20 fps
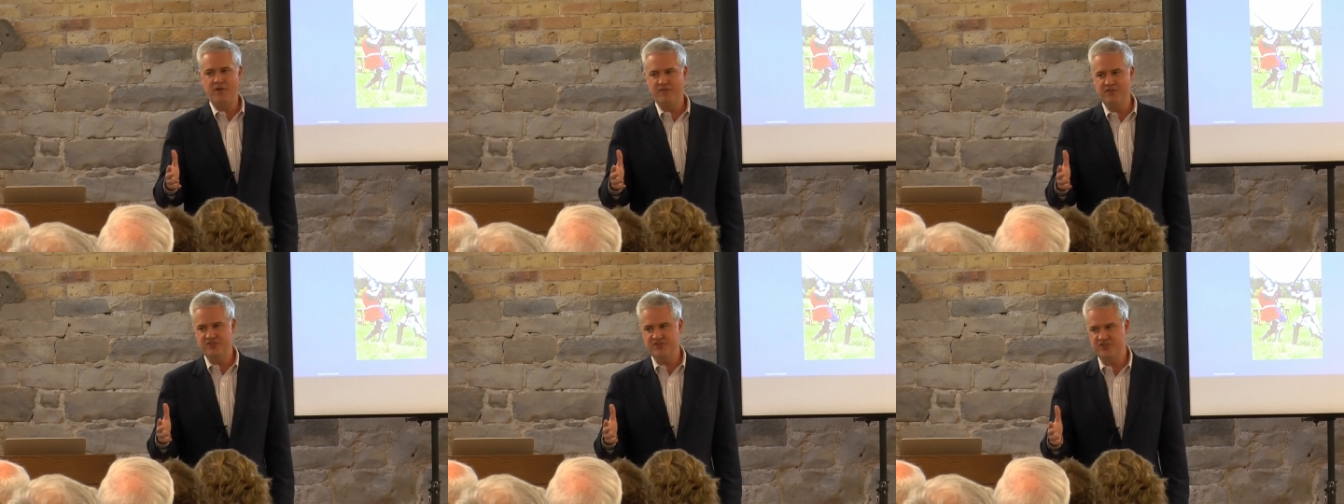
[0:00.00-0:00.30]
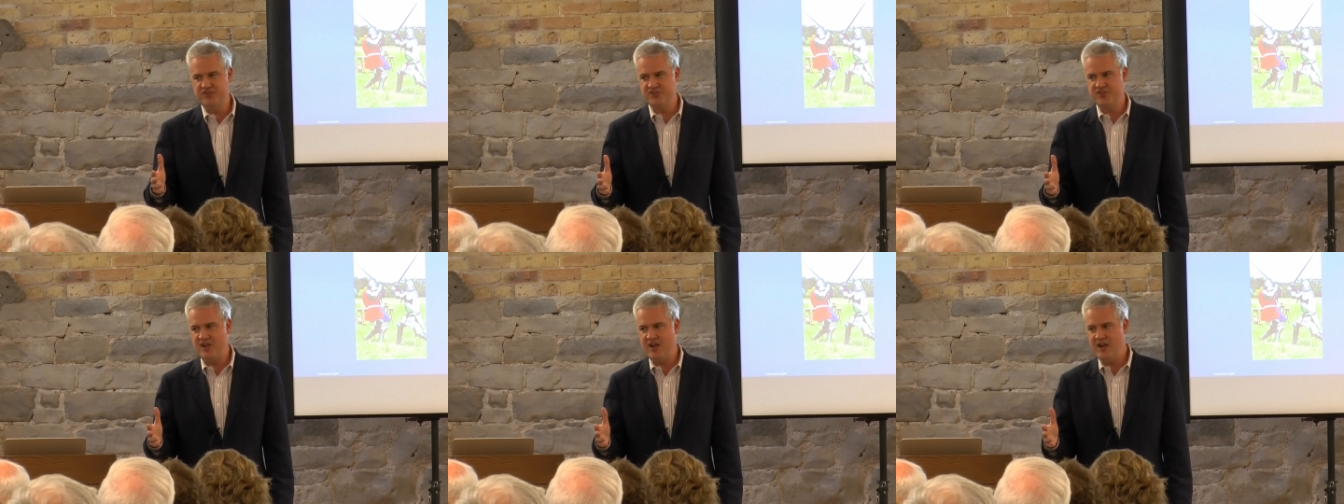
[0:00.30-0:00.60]
over
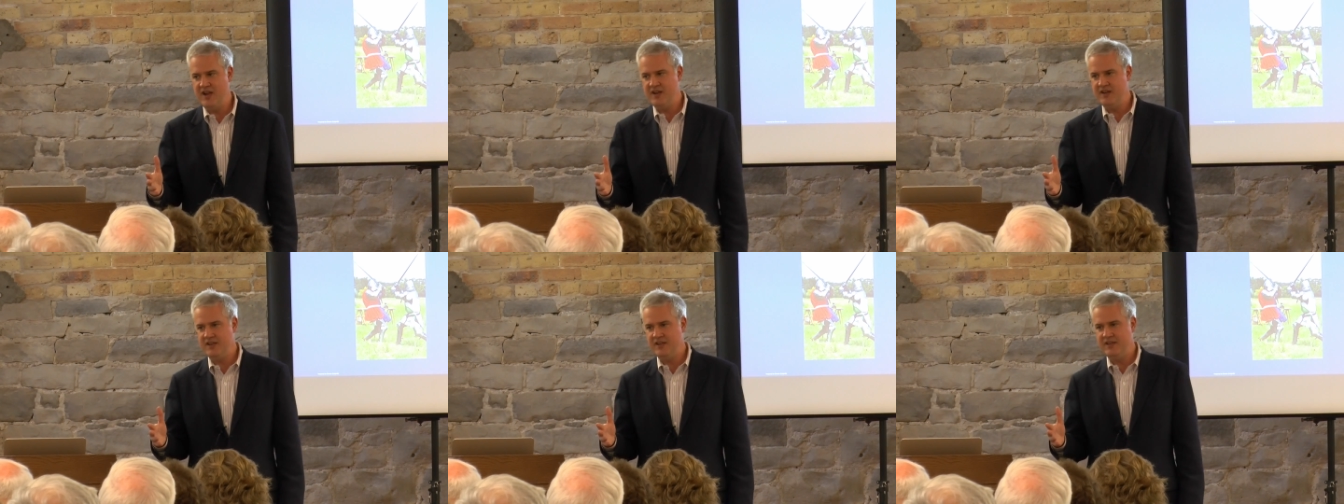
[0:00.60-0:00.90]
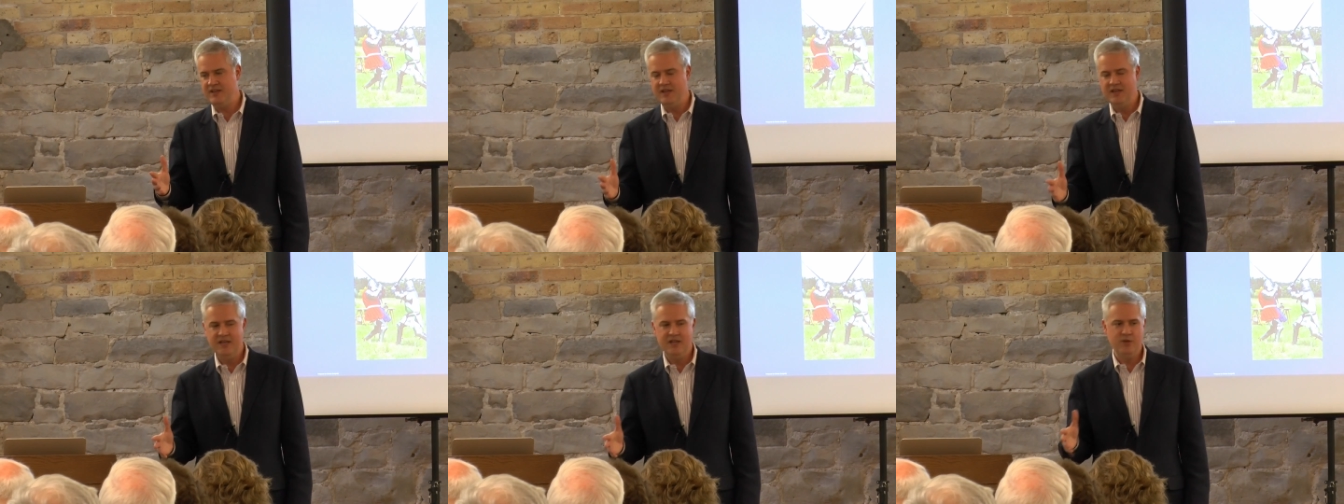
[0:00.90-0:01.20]

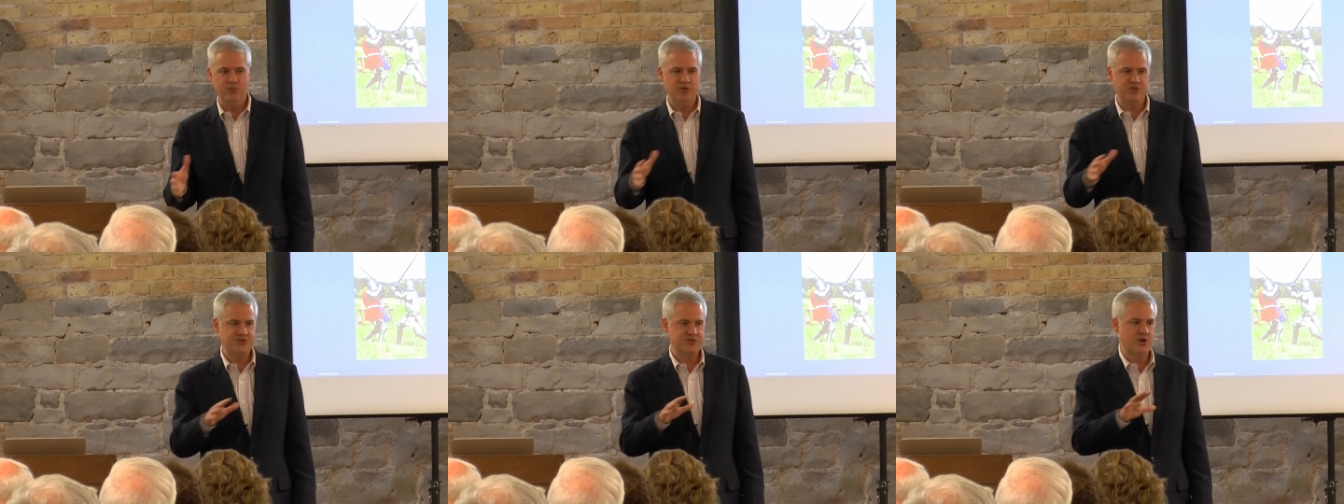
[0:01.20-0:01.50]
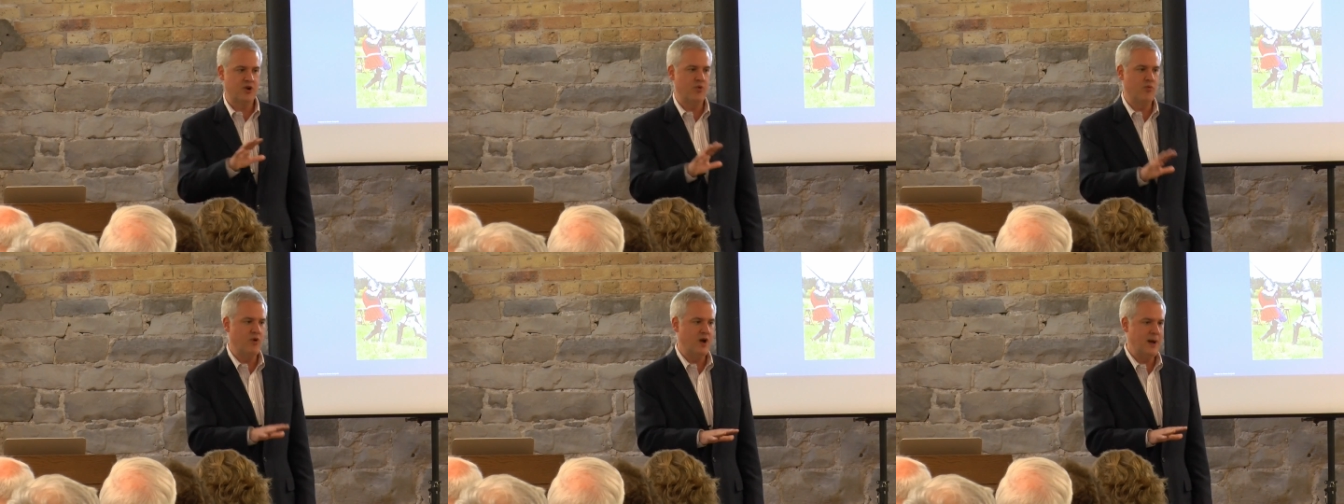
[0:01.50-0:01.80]
society, it was
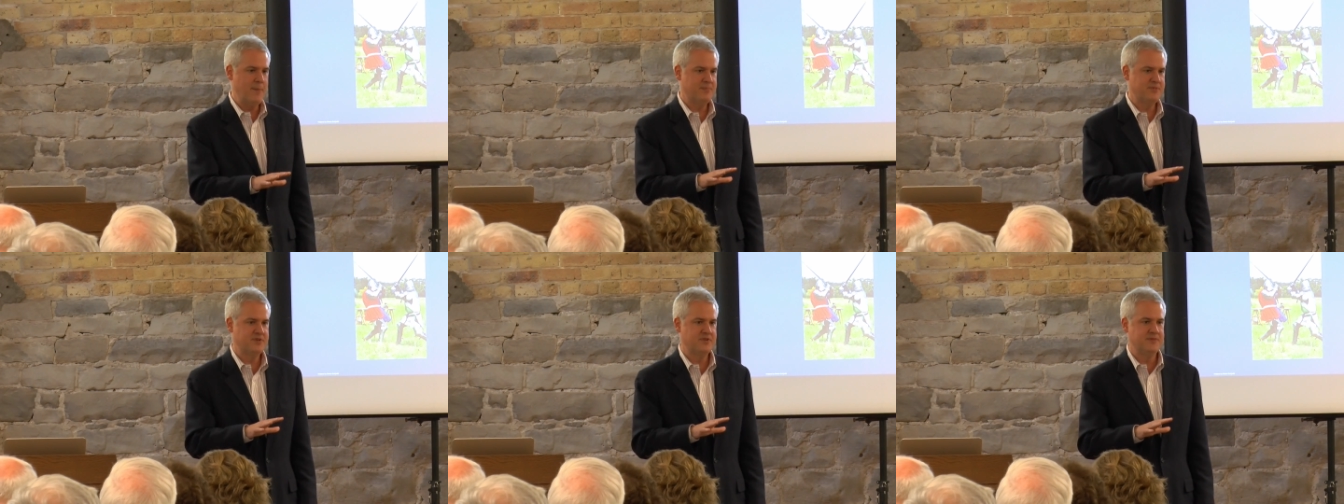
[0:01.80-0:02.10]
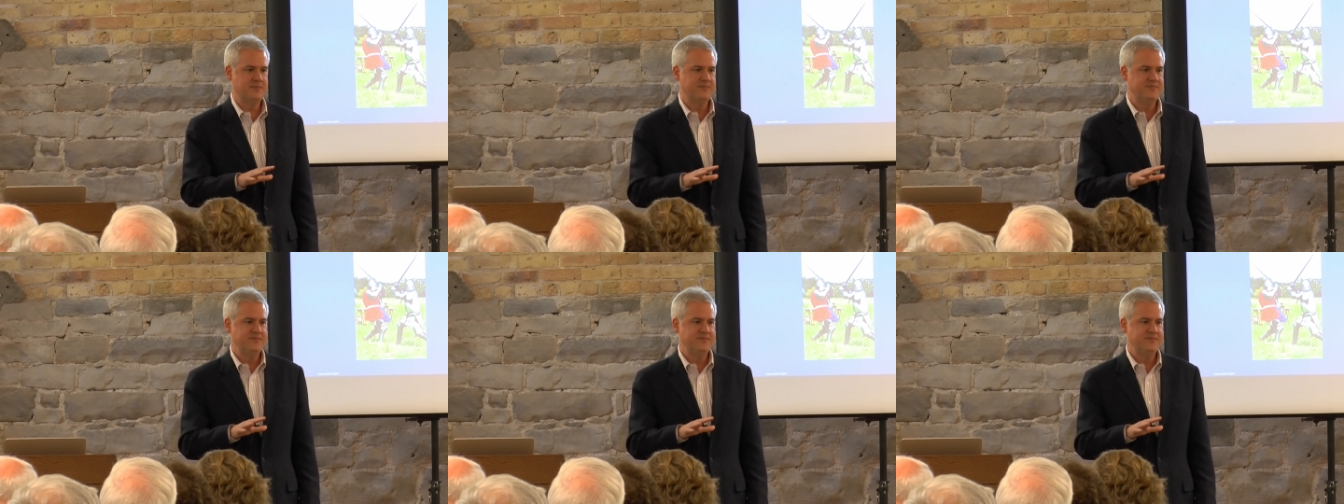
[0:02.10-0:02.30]
corrupt,